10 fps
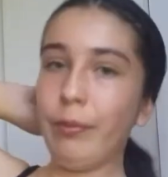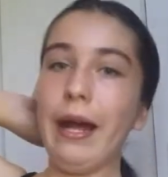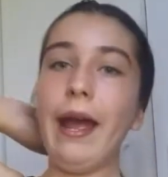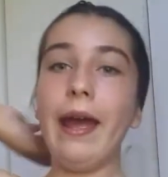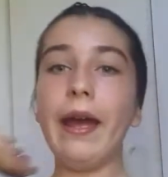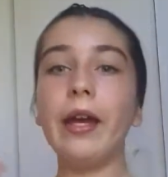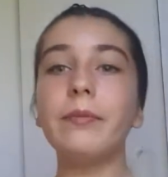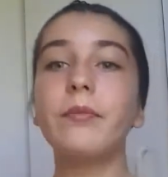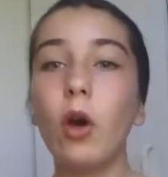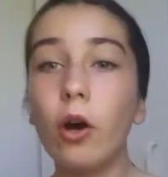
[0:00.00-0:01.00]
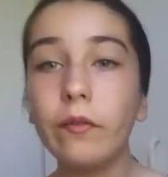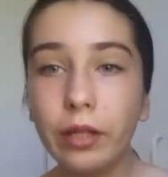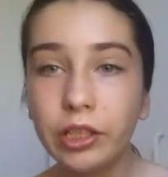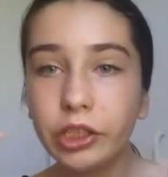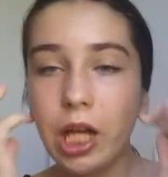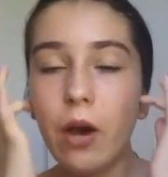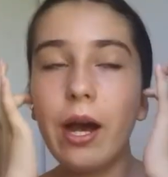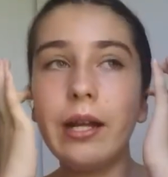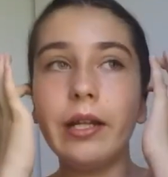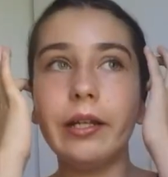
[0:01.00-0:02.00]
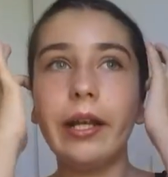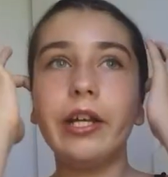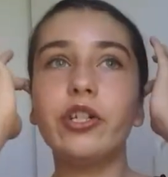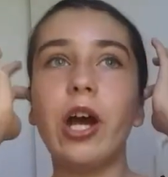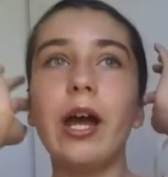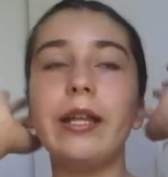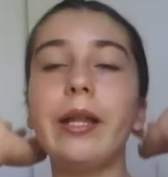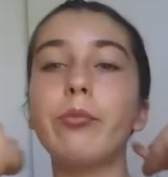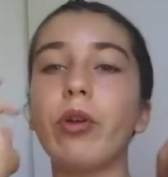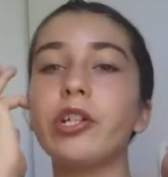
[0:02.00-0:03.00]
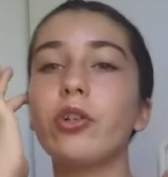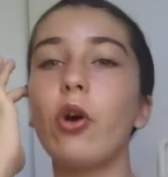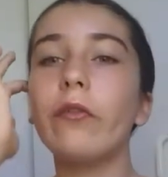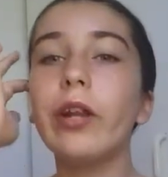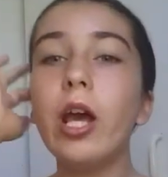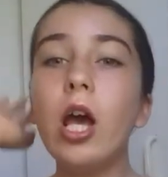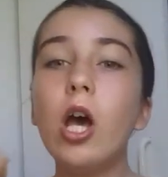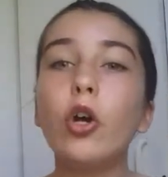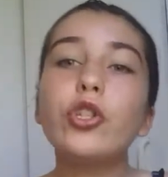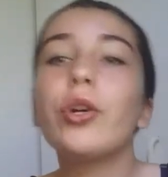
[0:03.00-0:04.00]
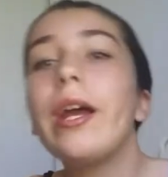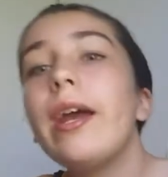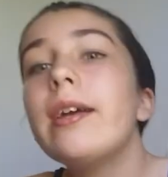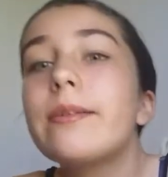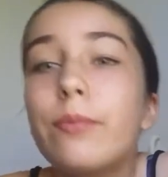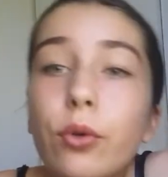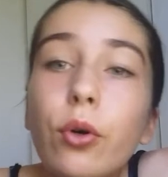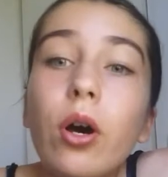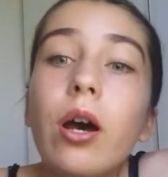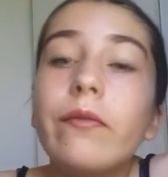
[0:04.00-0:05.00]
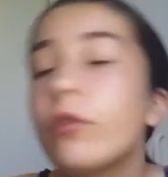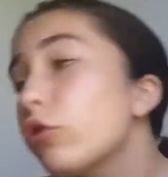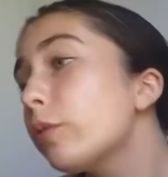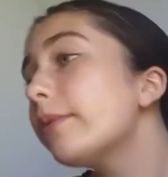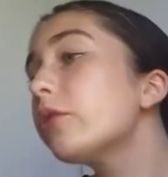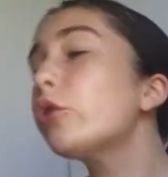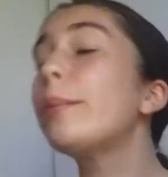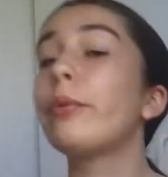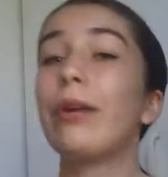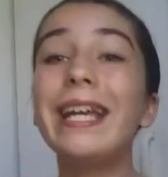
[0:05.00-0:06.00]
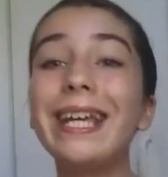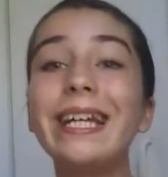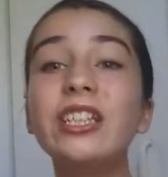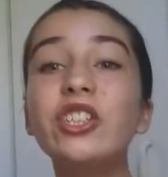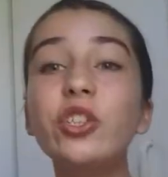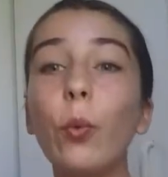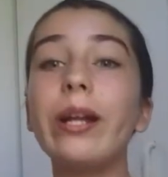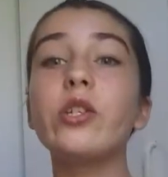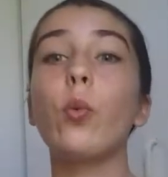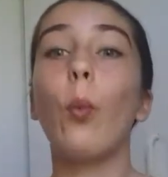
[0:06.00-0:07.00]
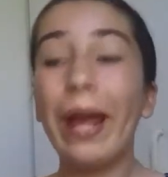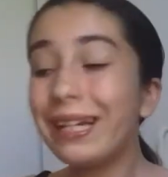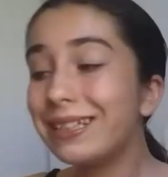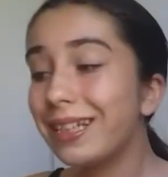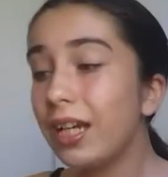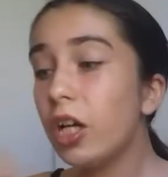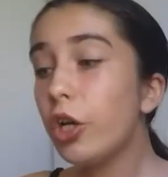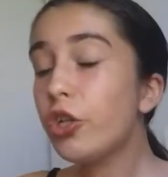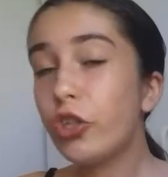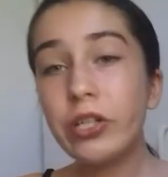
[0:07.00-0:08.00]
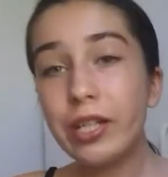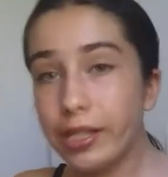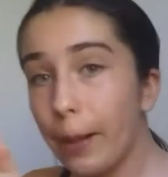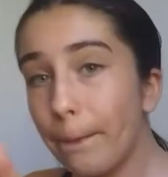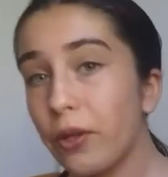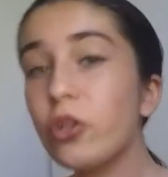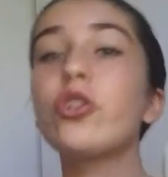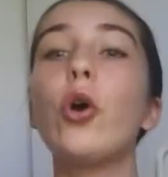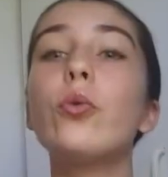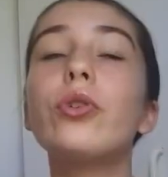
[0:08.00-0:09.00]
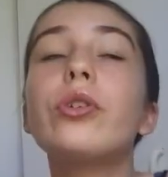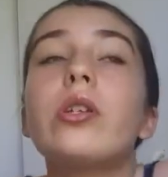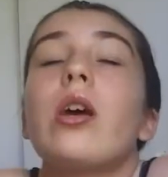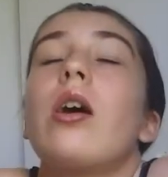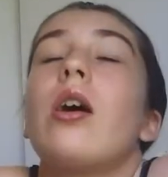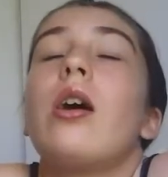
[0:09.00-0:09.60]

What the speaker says: my hair after I shower. I let it air dry and then brush it after, because your hair is more vulnerable to breakage when it's wet. Just a tip, don't